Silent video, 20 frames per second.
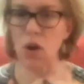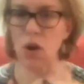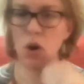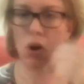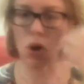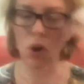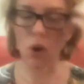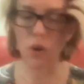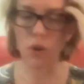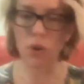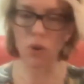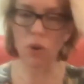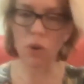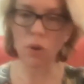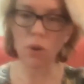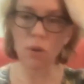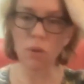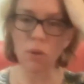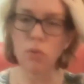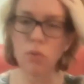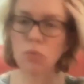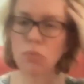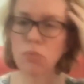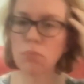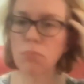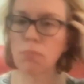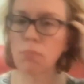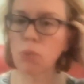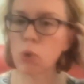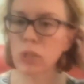on
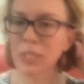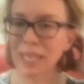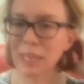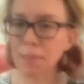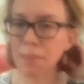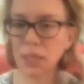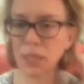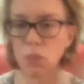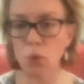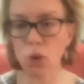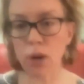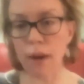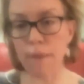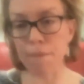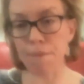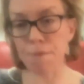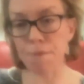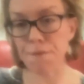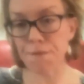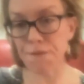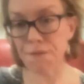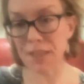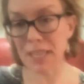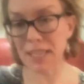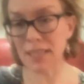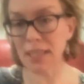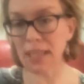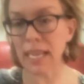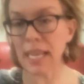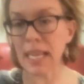more deeply what I'm
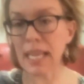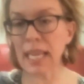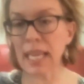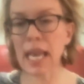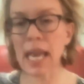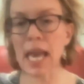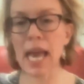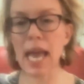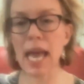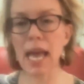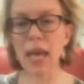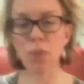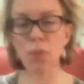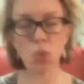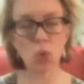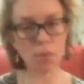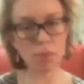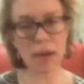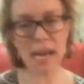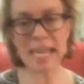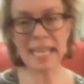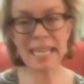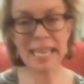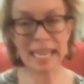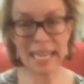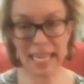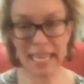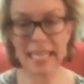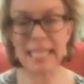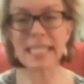feeling and what my
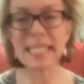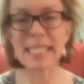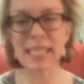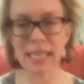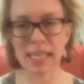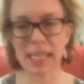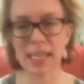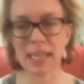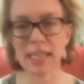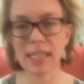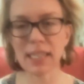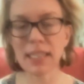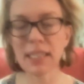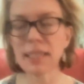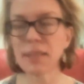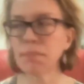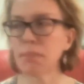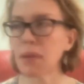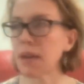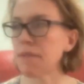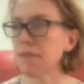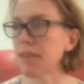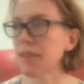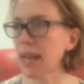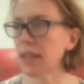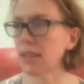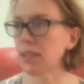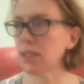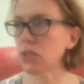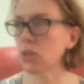needs are, my
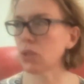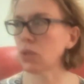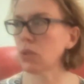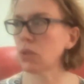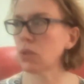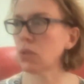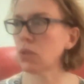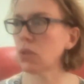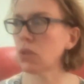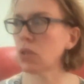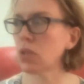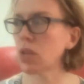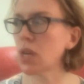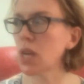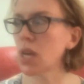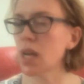values,